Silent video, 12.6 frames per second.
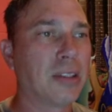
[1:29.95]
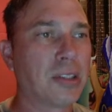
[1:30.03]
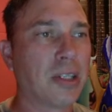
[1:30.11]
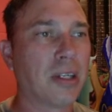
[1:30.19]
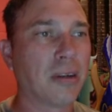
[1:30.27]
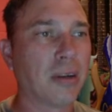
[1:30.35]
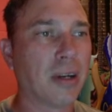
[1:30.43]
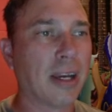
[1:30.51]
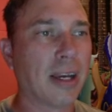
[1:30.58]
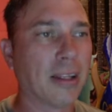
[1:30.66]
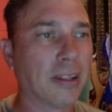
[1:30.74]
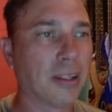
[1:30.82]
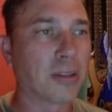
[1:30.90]
singer
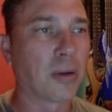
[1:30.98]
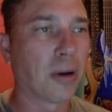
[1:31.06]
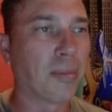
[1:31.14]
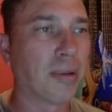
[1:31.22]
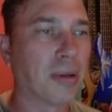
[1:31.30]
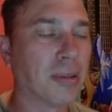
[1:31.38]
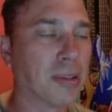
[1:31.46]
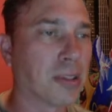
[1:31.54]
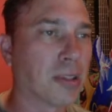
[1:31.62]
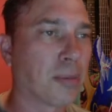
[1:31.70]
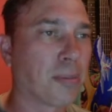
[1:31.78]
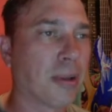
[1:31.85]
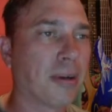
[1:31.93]
and the guitar player and the
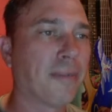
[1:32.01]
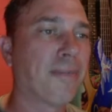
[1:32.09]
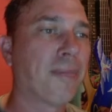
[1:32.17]
synth player.